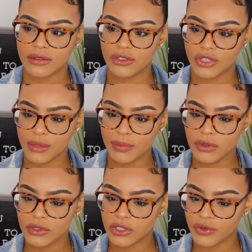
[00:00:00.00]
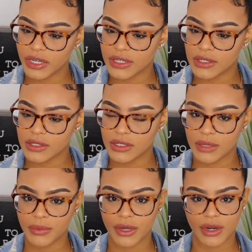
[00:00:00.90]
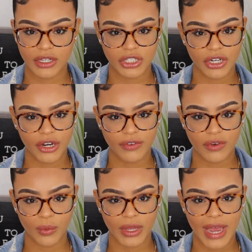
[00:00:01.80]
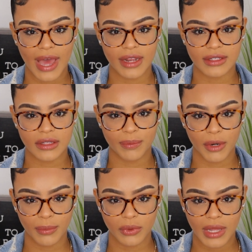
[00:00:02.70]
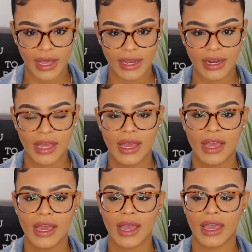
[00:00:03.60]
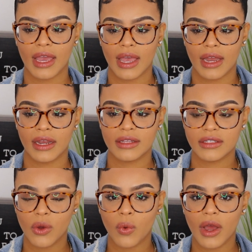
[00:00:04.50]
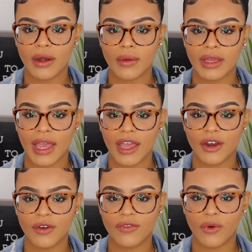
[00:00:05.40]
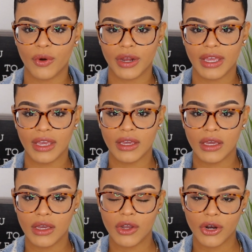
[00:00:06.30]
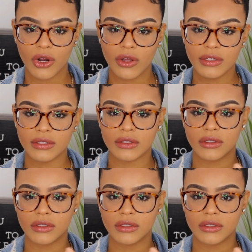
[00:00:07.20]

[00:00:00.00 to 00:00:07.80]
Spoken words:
Triple Treat Deep Conditioner from Weedad. It's the purple line, and it's the one catered for kinky curls.